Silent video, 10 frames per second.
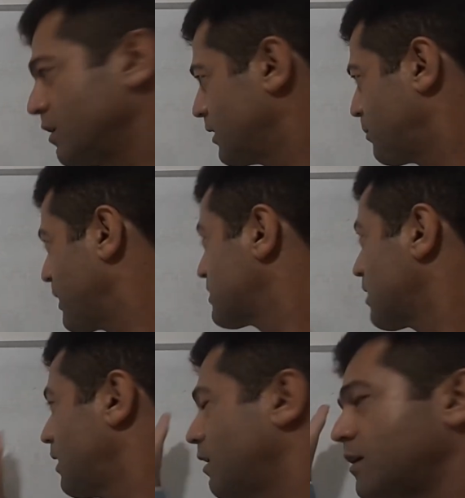depends
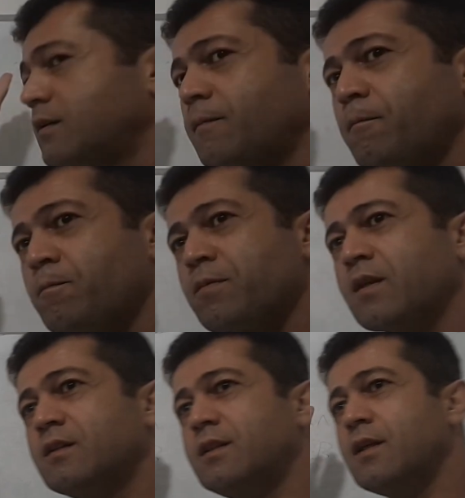on
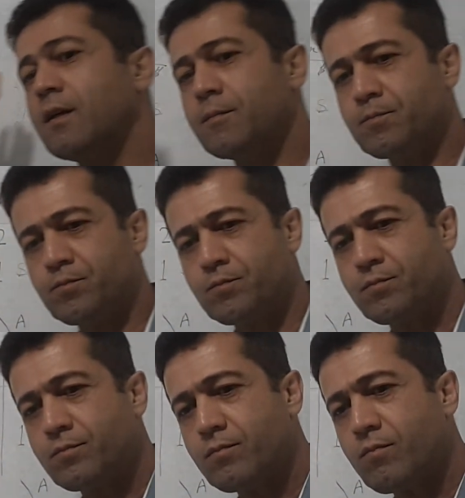the
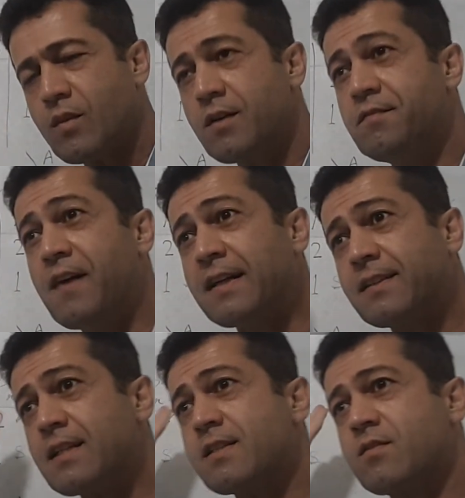
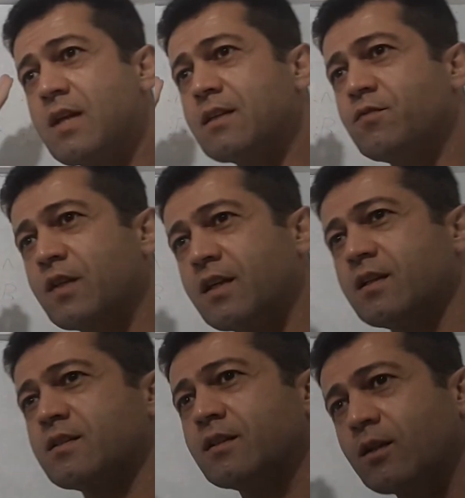factors that we
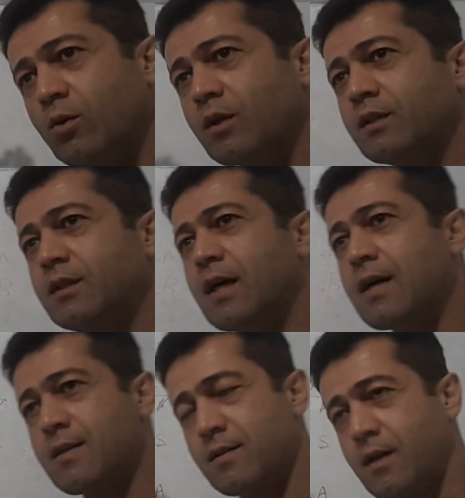consider already
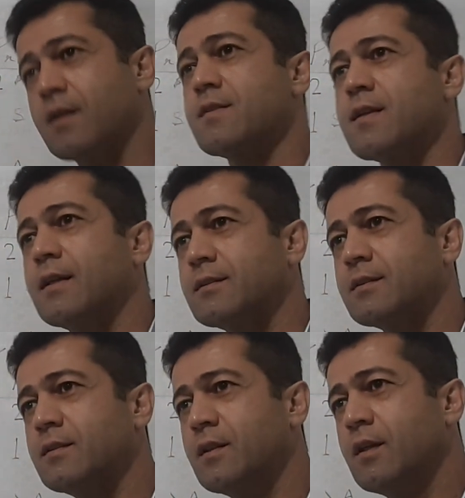as constant.
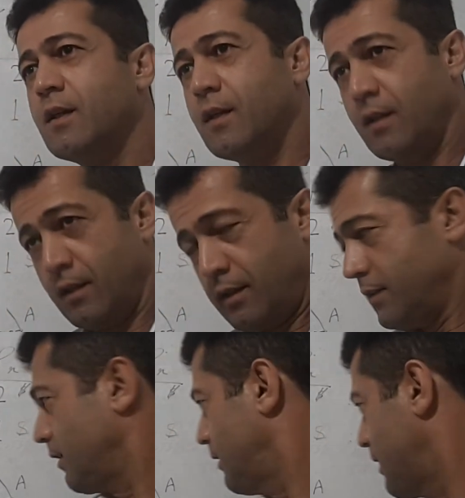In
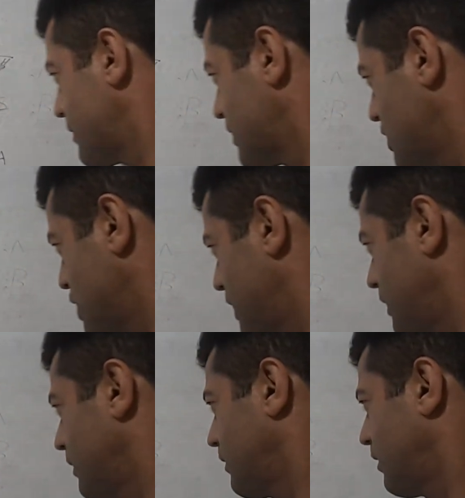the next
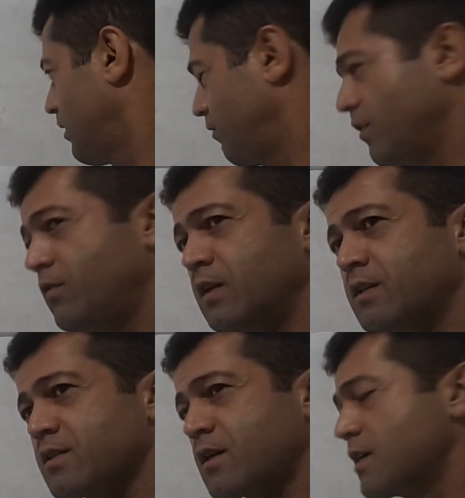session, we will
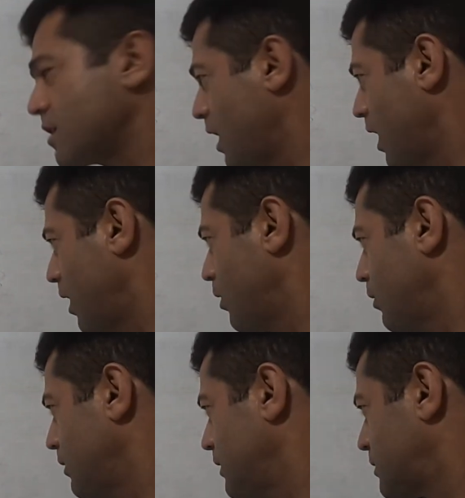discuss
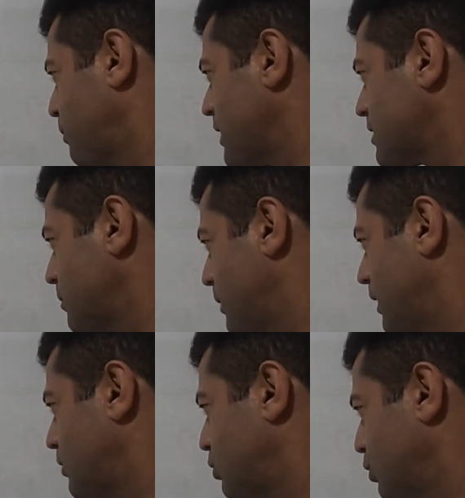how it's
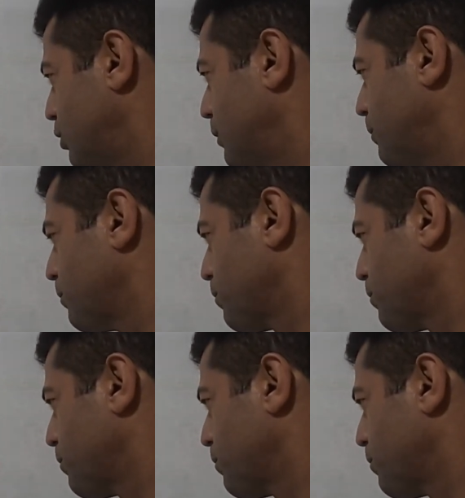possible to